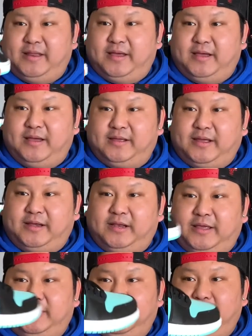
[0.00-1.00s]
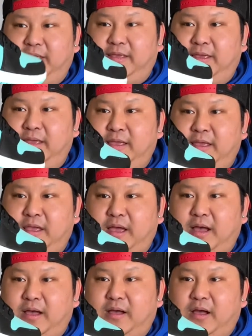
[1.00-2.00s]
uh, kind of like the
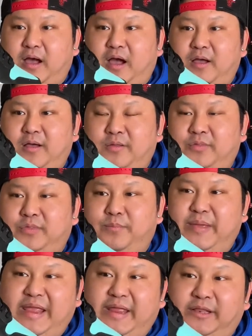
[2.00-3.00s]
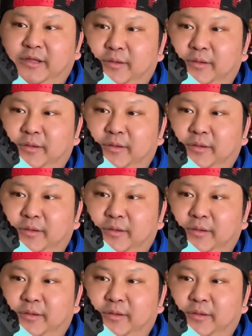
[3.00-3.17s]
uh, the main